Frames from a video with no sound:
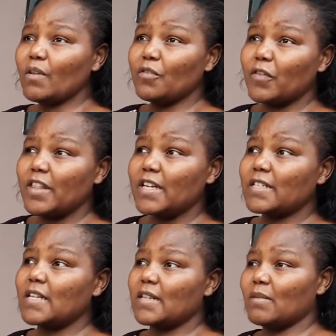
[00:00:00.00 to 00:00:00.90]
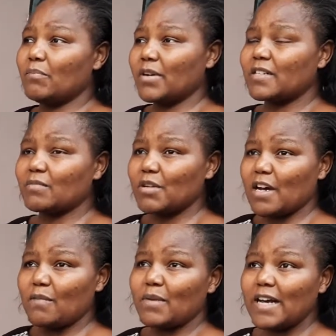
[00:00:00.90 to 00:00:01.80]
you find that the breasts
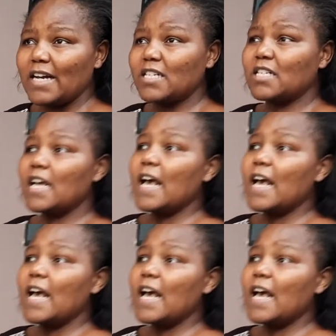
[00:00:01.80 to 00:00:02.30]
become large,